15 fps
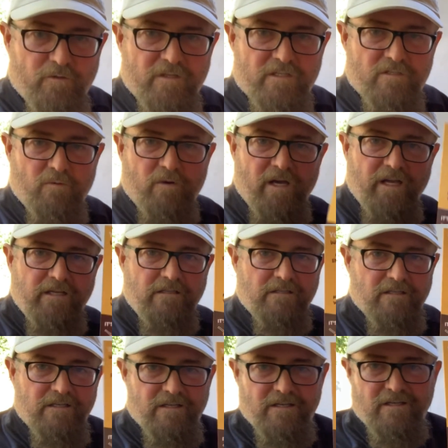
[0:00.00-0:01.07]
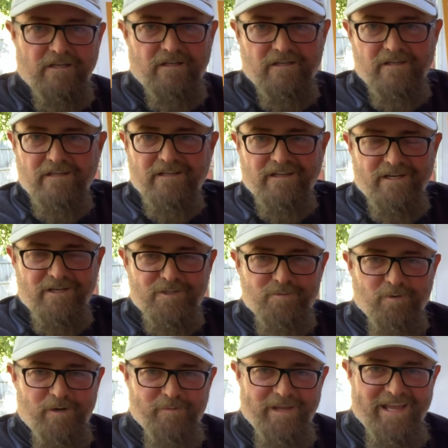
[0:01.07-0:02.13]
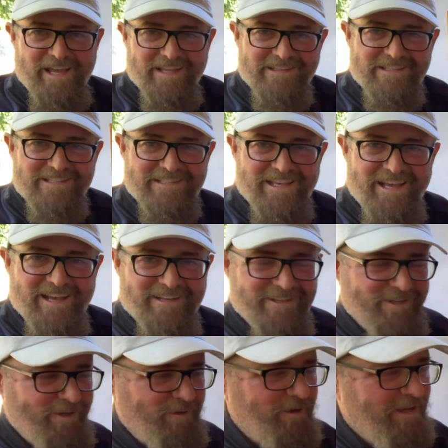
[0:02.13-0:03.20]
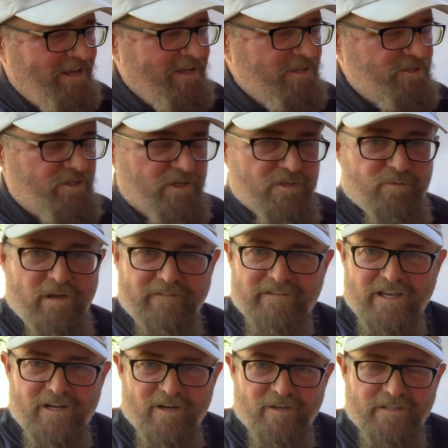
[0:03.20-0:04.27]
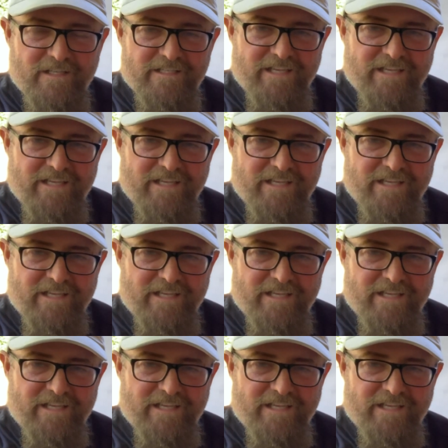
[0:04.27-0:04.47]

this away. Here's what we had this gal do. She goes, well, I've got all these